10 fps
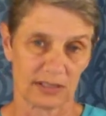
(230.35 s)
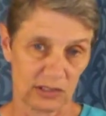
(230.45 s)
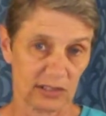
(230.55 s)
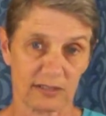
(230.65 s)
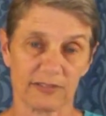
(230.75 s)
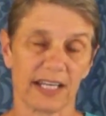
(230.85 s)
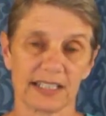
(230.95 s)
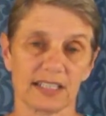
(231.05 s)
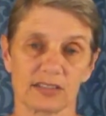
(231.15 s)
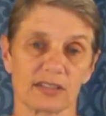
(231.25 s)
just the
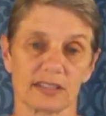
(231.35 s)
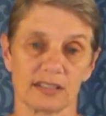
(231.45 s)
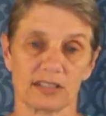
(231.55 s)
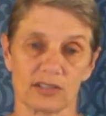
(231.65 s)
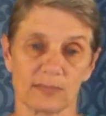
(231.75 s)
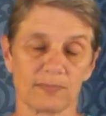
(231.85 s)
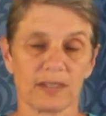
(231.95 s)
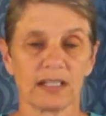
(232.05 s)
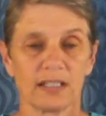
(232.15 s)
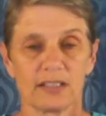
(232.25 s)
flanking to continue.
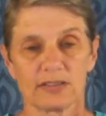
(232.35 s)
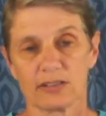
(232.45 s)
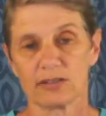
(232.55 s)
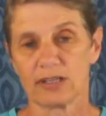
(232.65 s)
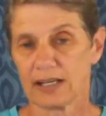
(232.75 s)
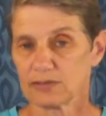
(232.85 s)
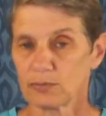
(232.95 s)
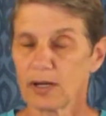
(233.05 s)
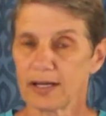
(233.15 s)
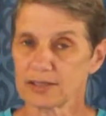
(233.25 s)
So you have
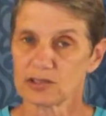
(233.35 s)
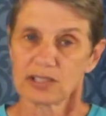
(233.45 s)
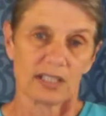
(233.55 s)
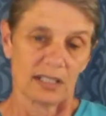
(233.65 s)
to watch.